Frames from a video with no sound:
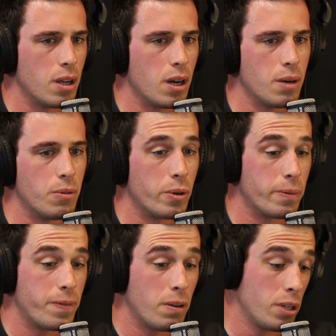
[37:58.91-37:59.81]
but we
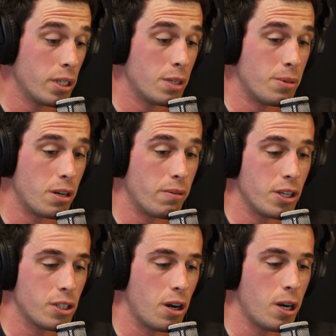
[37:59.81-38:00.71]
felt really good about our
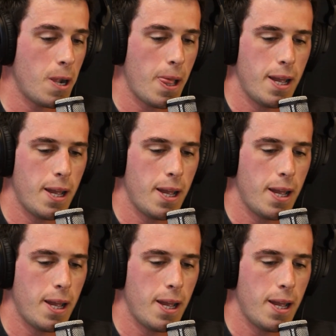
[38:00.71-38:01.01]
race car,